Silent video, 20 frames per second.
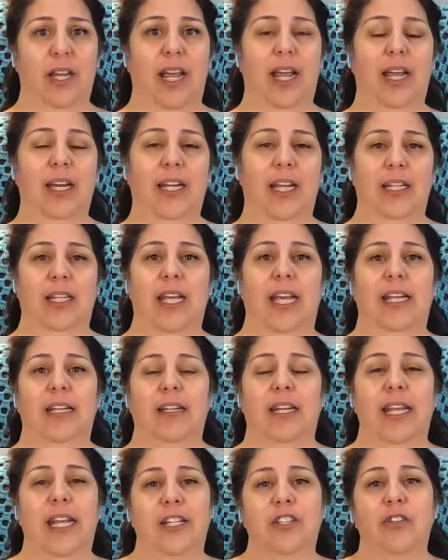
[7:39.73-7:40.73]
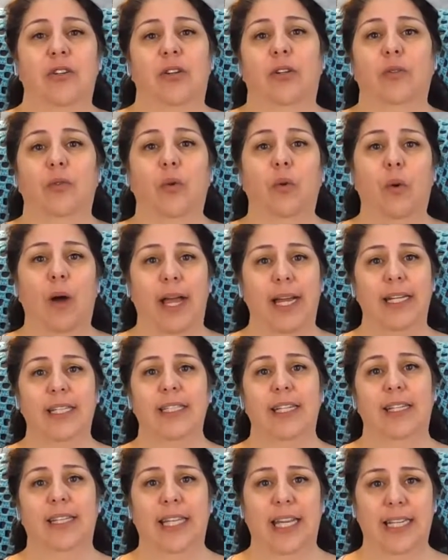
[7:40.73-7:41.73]
and then they turn
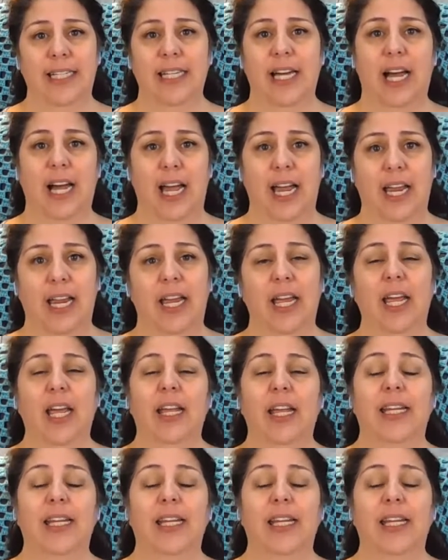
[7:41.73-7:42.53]
white and they die.